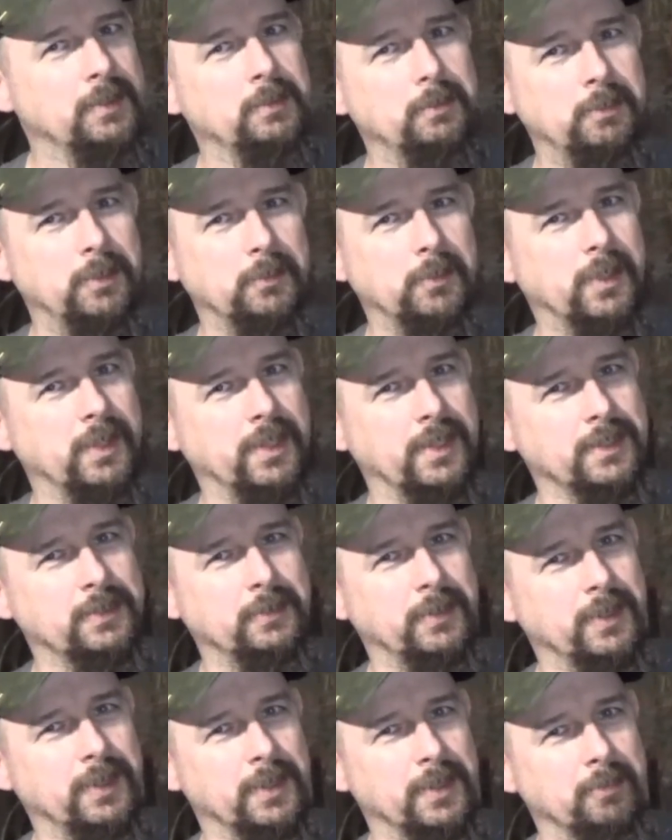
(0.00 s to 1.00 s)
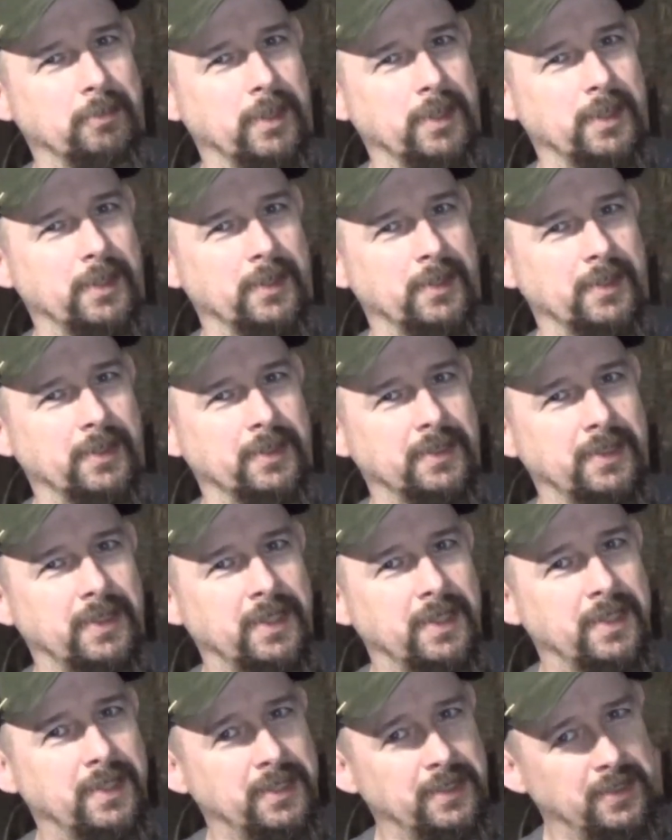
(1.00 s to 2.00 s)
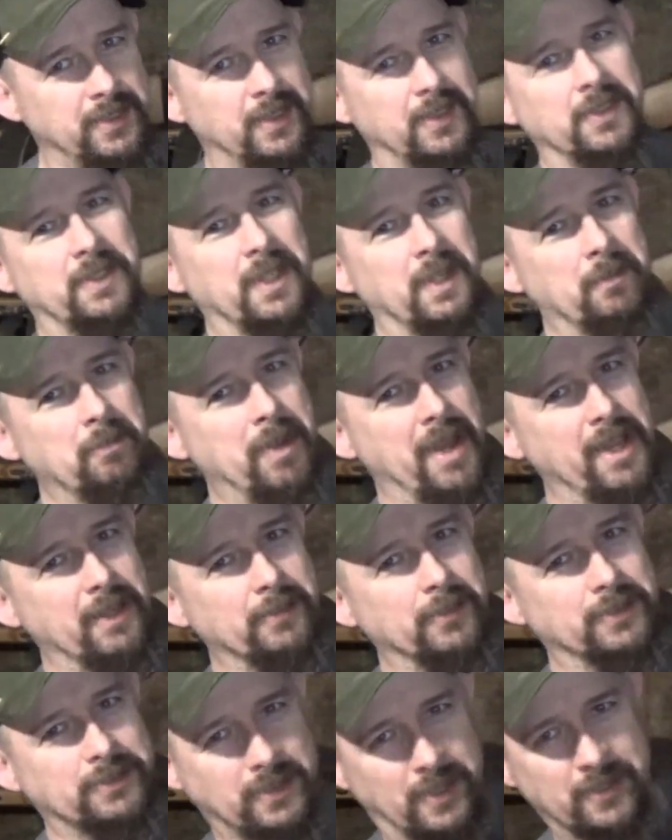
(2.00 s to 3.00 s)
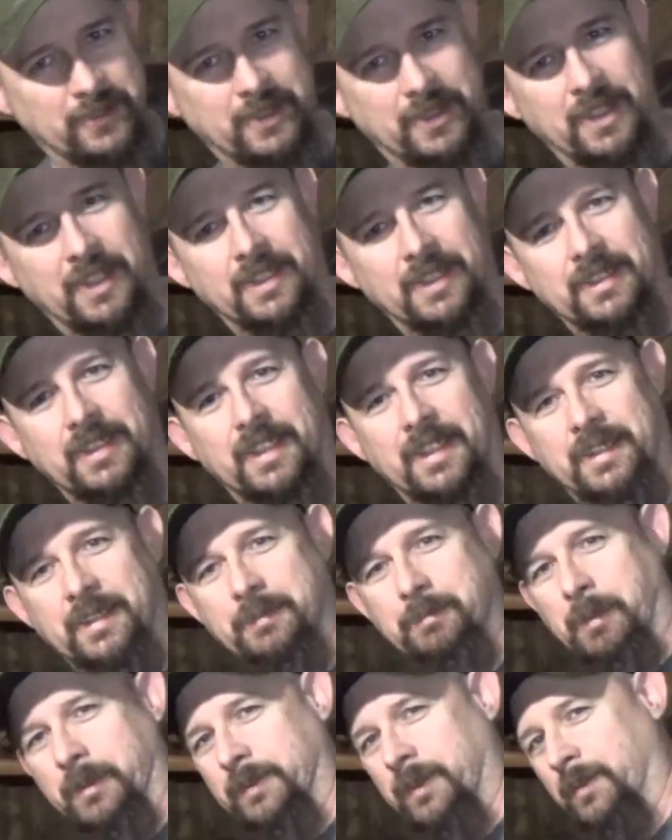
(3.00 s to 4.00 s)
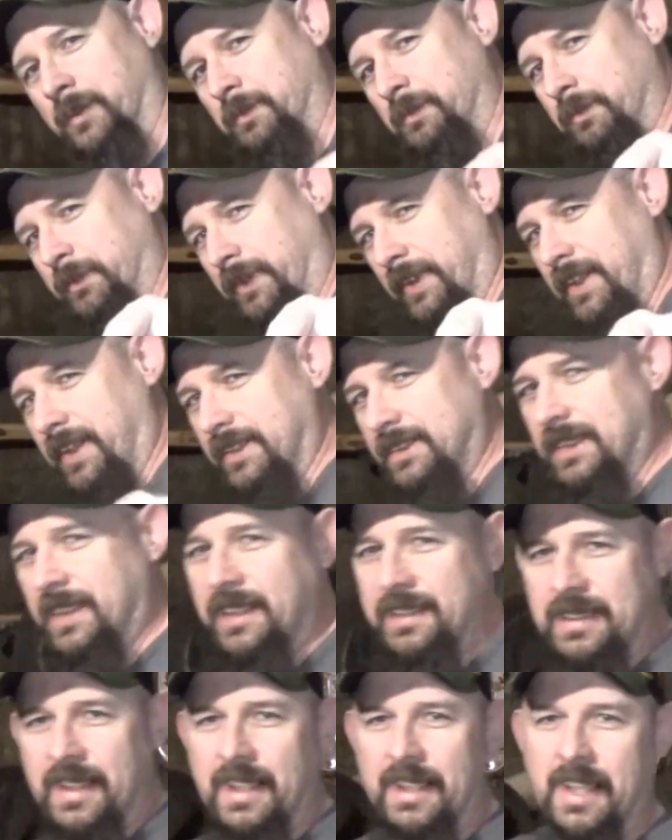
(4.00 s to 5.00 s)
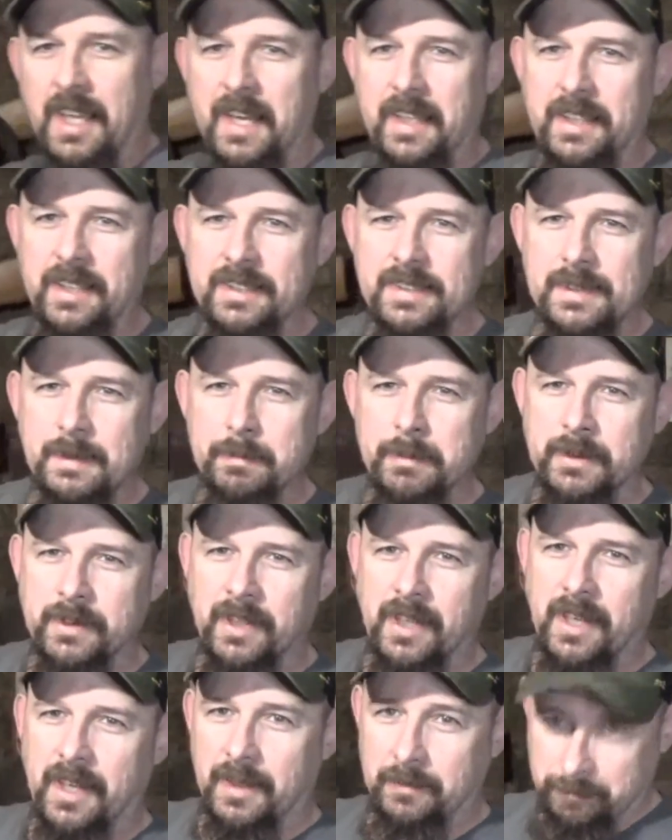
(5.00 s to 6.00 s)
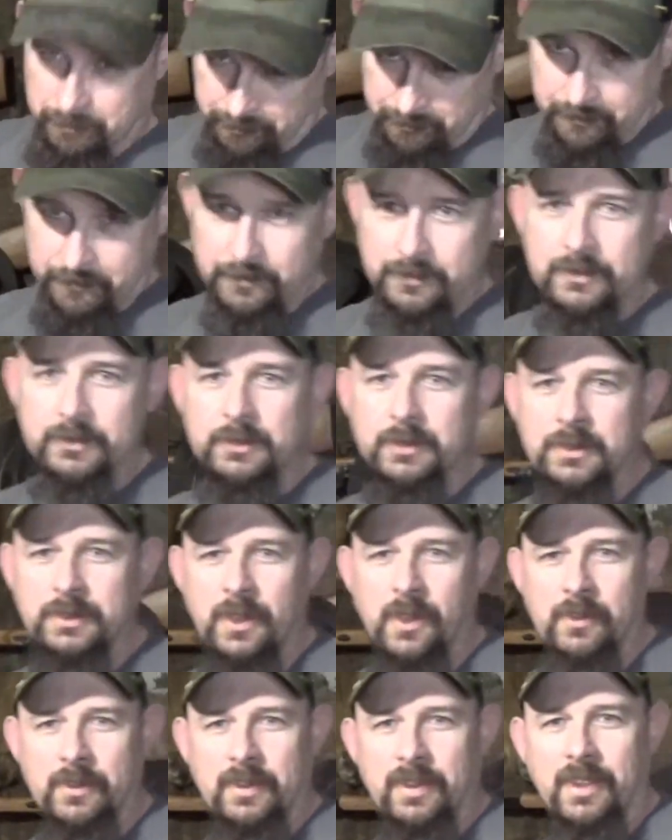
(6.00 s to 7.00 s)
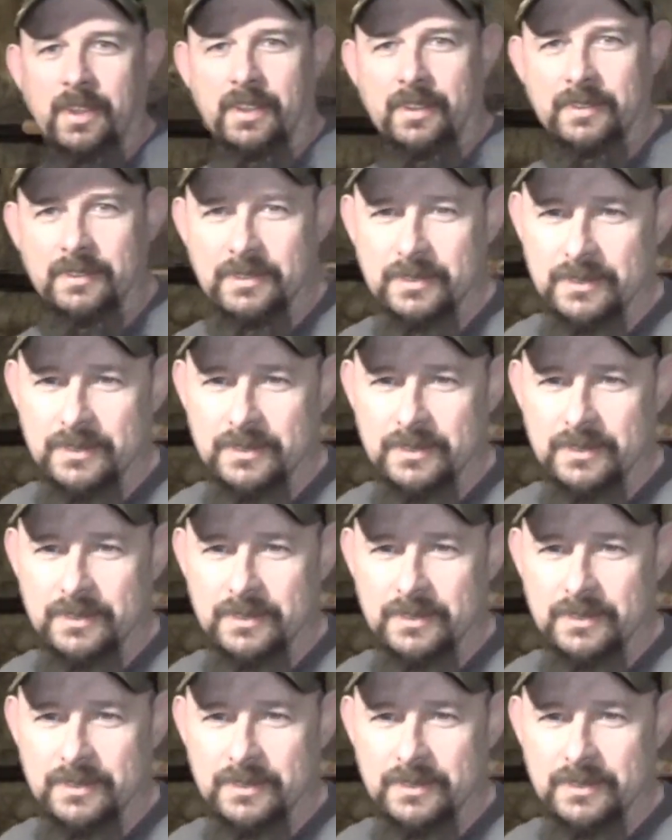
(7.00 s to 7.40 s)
But what else we going to be doing? Y'all come back and we'll talk again later. But don't forget to hit that like and subscribe. We'll talk again.